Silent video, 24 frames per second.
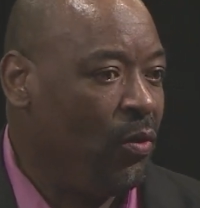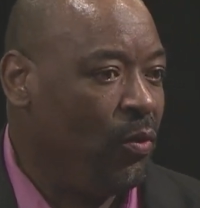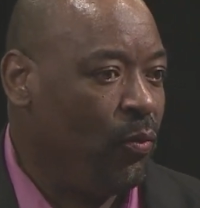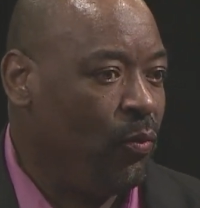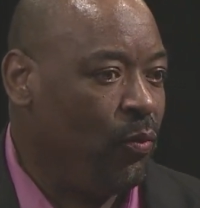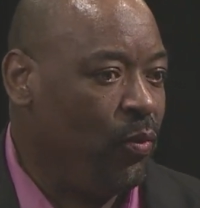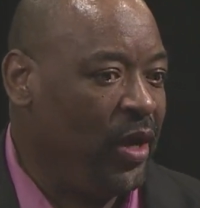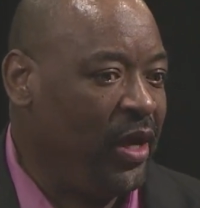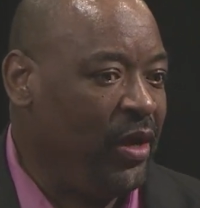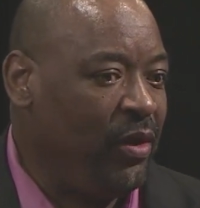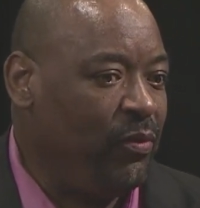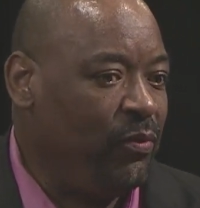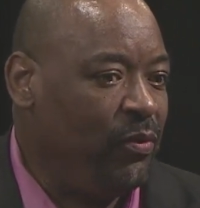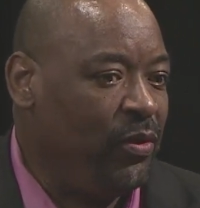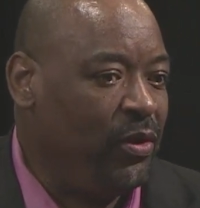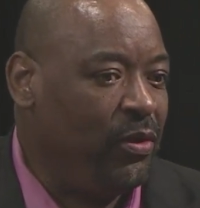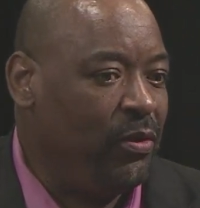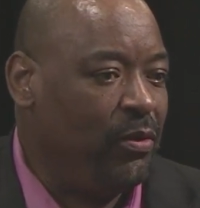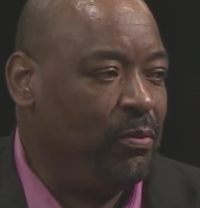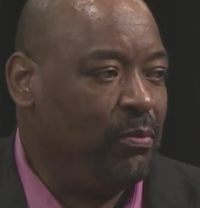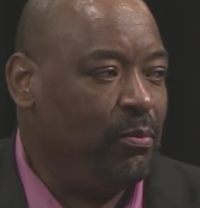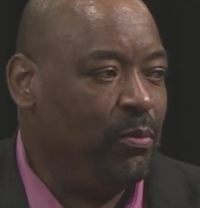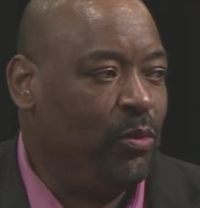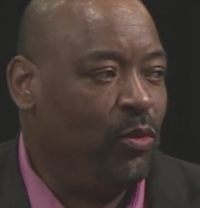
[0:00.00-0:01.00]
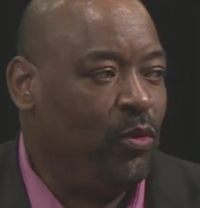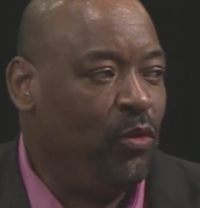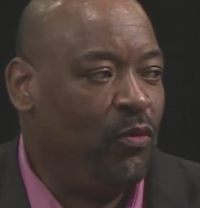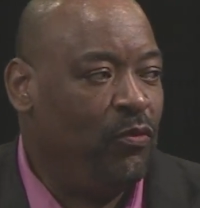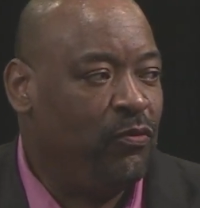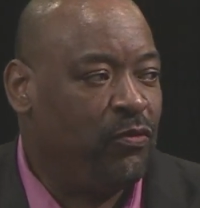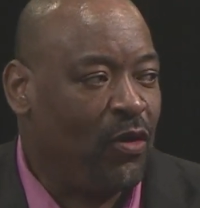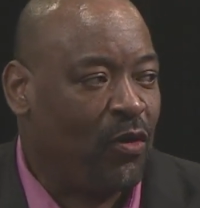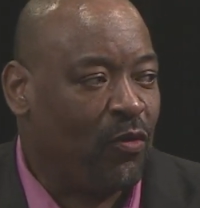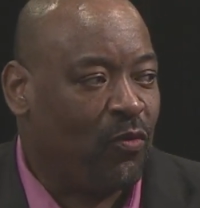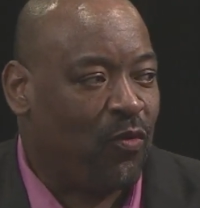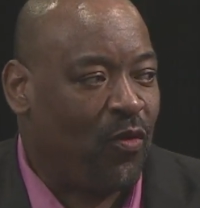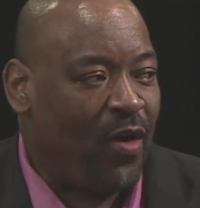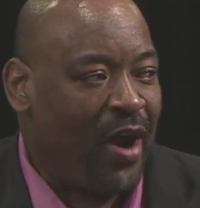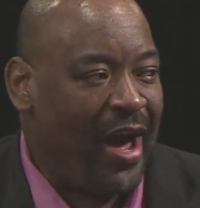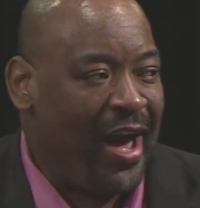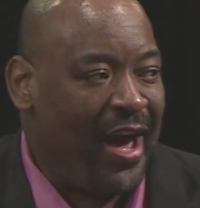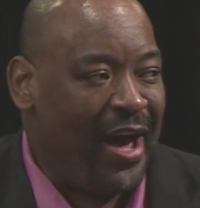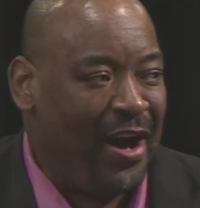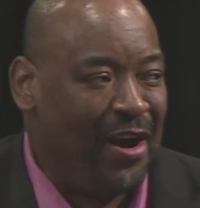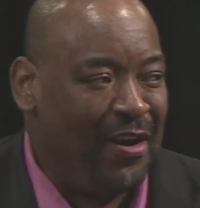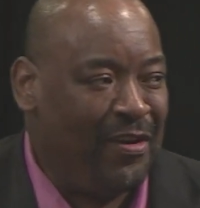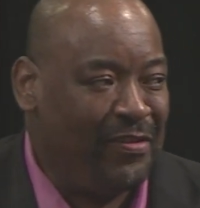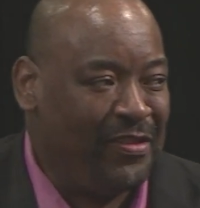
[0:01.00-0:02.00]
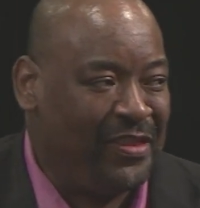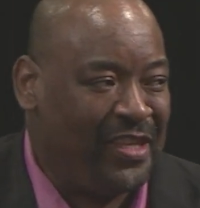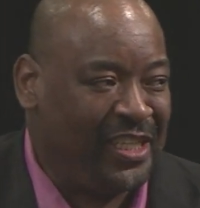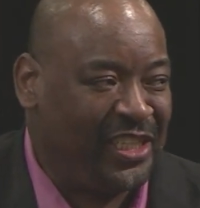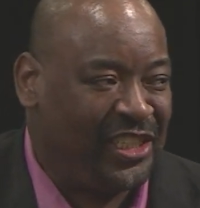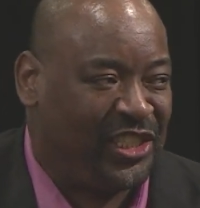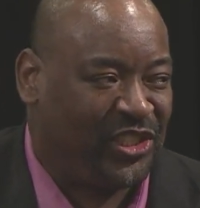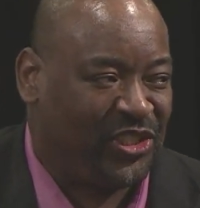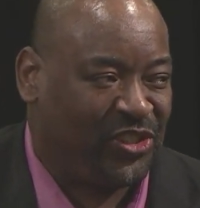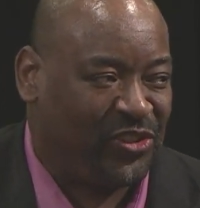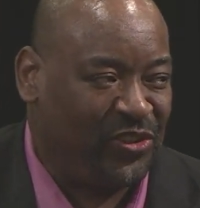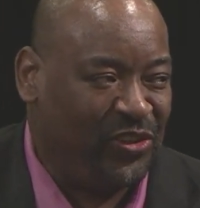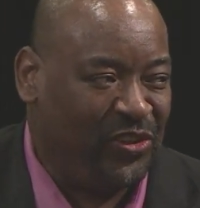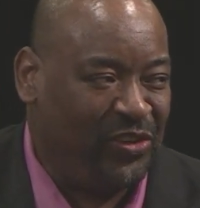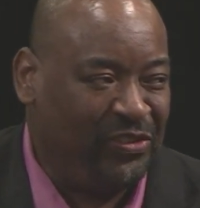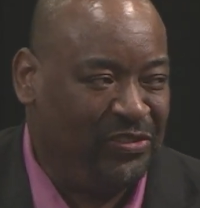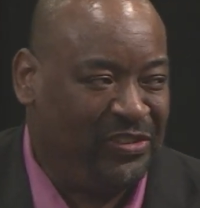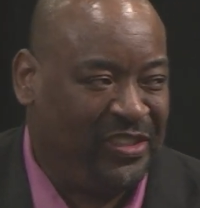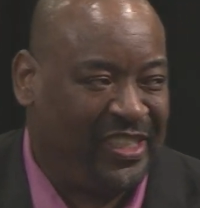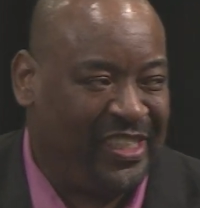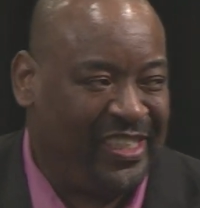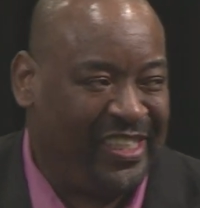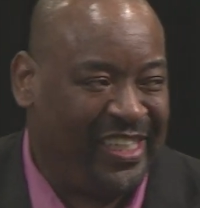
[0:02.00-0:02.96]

we will move around the truth to